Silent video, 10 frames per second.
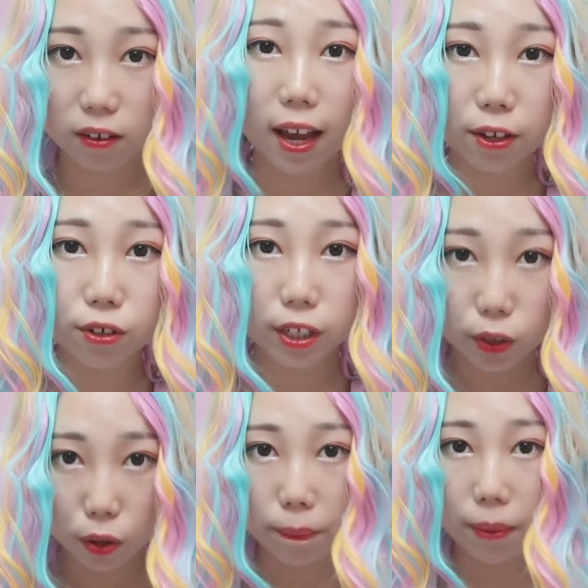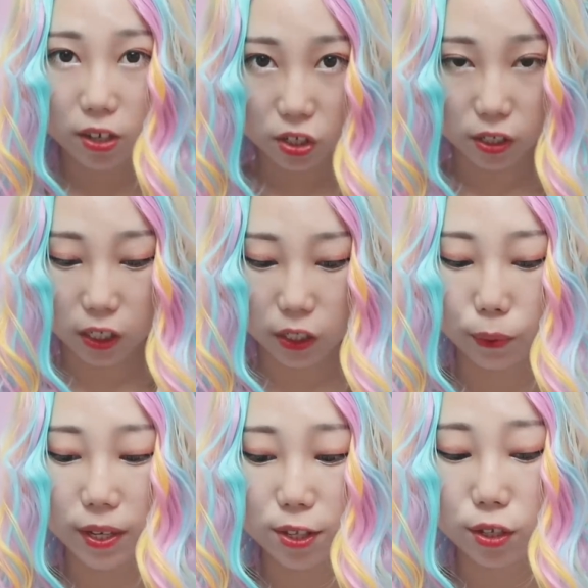I usually look better
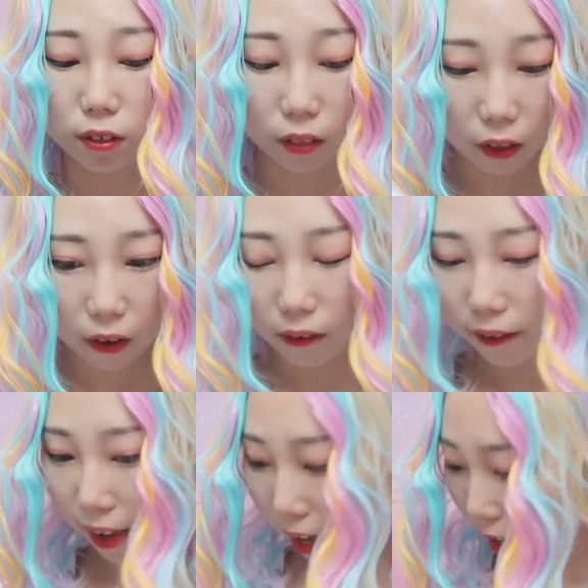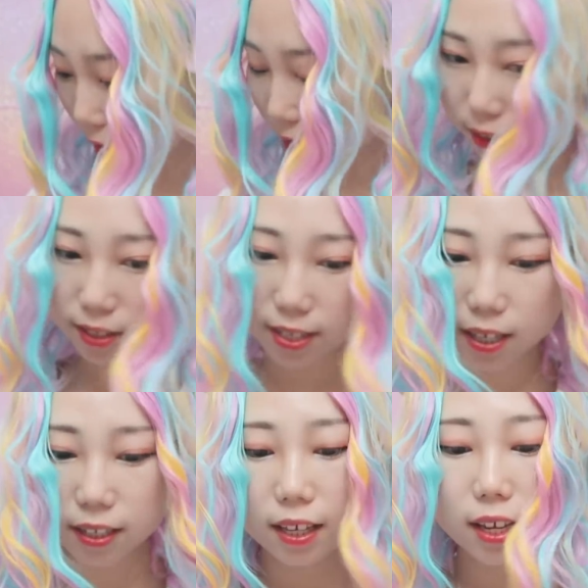with the long hair
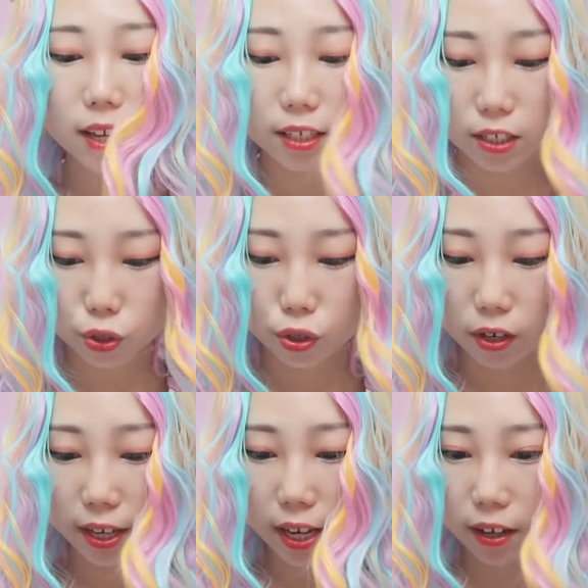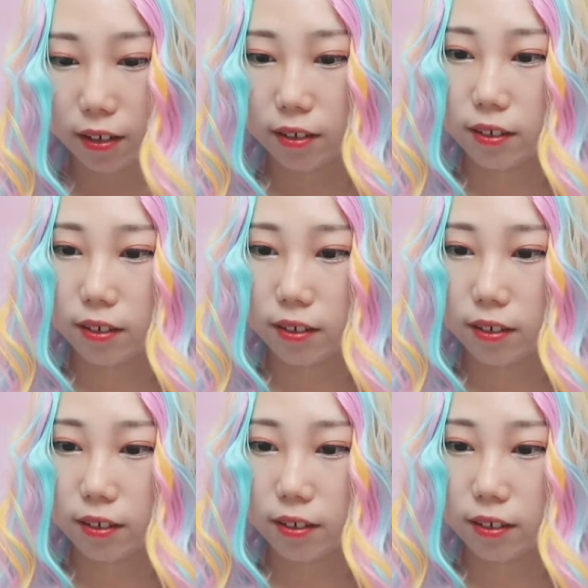than the short hair.